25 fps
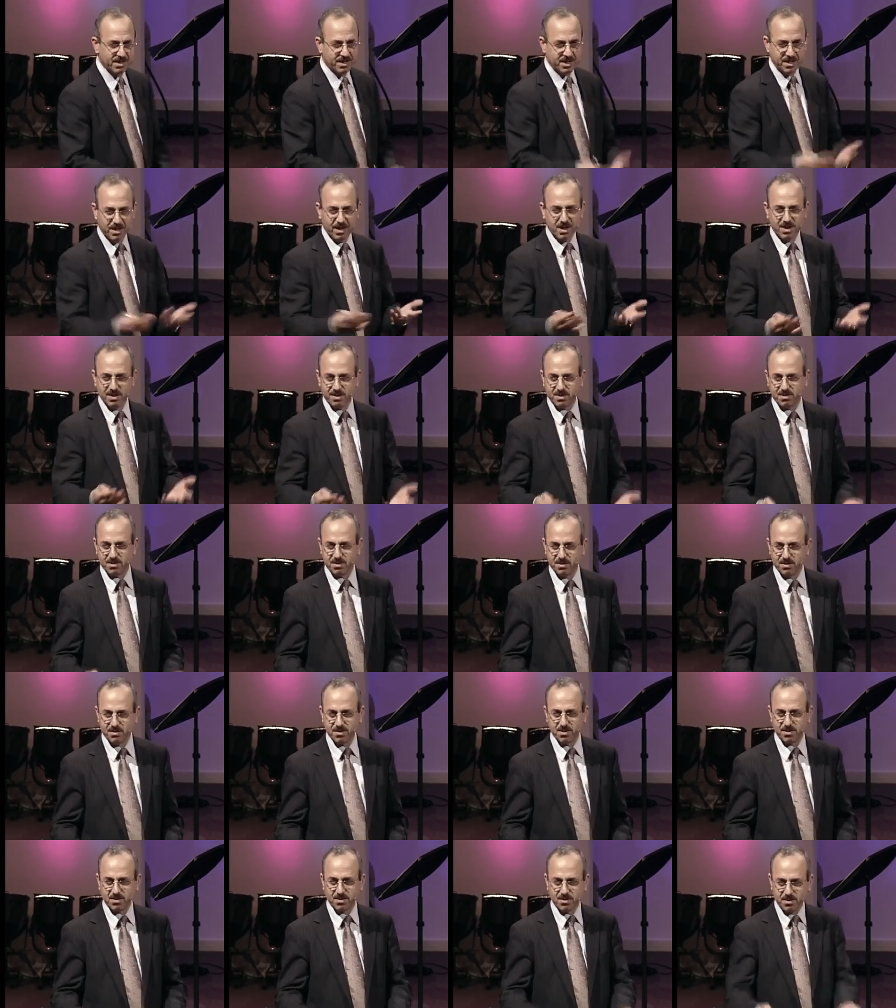killed.
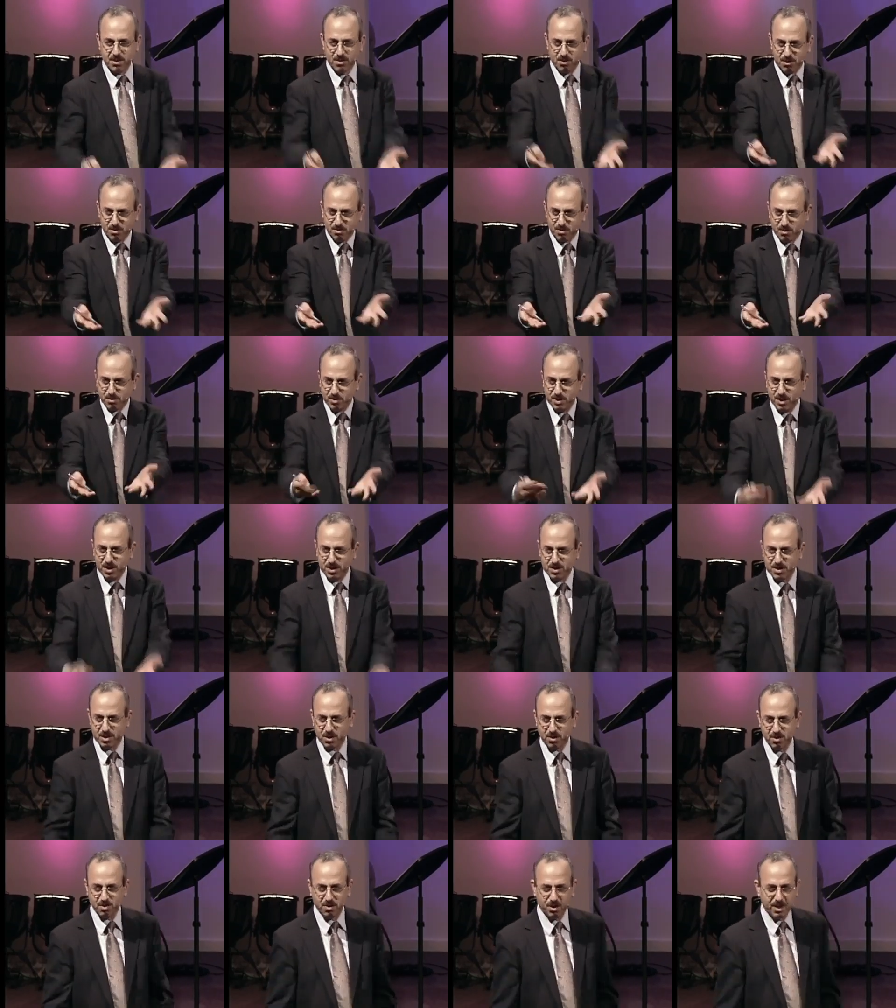Just, 2 years
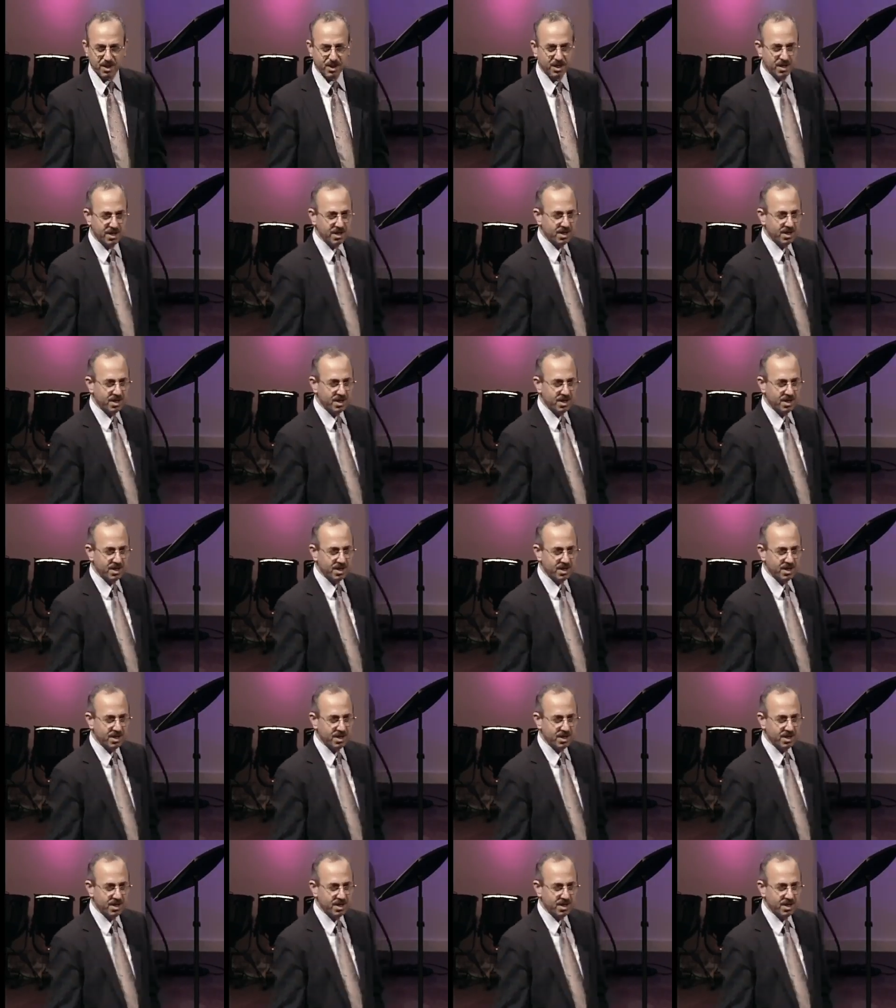ago, they